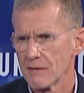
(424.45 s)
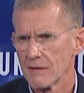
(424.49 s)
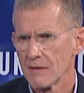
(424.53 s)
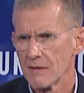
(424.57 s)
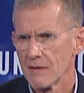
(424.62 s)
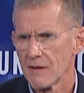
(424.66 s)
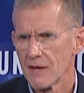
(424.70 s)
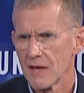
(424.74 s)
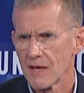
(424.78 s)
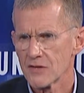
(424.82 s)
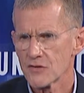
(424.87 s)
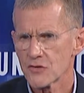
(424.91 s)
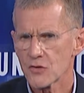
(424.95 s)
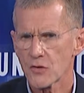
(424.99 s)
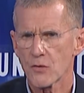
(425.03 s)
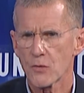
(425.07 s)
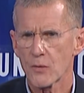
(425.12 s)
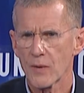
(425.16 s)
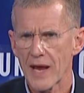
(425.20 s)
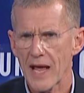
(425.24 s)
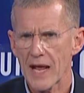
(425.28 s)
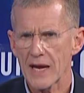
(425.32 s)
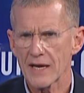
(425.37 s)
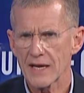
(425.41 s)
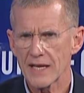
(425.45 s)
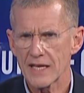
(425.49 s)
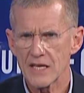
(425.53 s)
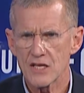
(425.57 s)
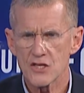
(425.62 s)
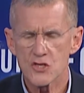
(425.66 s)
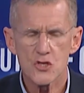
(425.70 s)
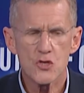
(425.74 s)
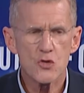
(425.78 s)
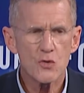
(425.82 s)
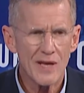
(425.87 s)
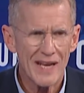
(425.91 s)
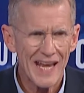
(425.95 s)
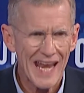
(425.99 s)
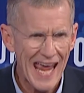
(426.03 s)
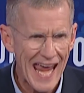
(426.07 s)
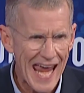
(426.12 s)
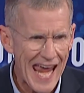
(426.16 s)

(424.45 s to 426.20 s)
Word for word: Mm. And so the reality is you can